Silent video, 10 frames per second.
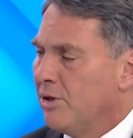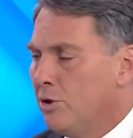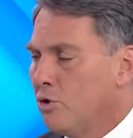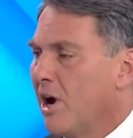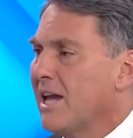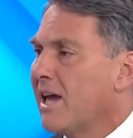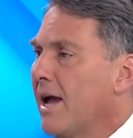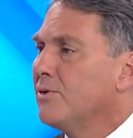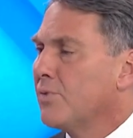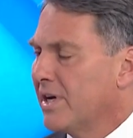I mean, Ukraine
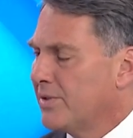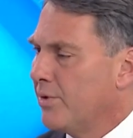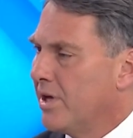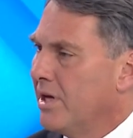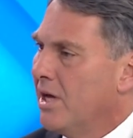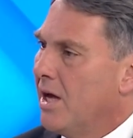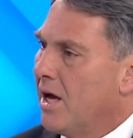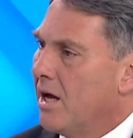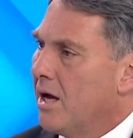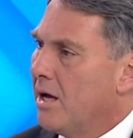came to us with
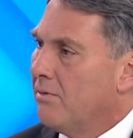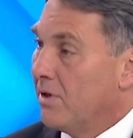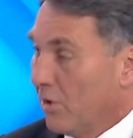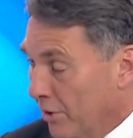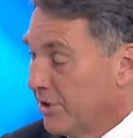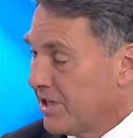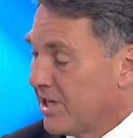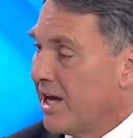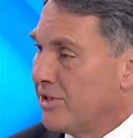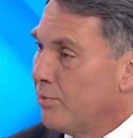on this
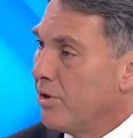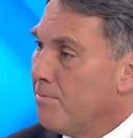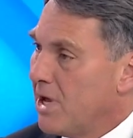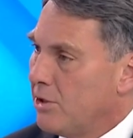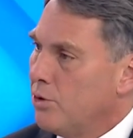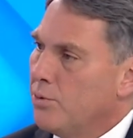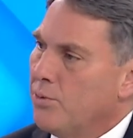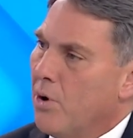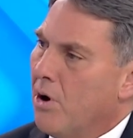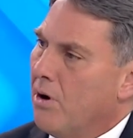occasion, with a
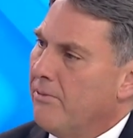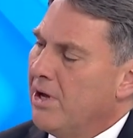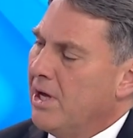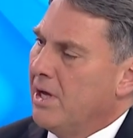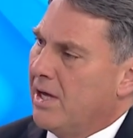menu of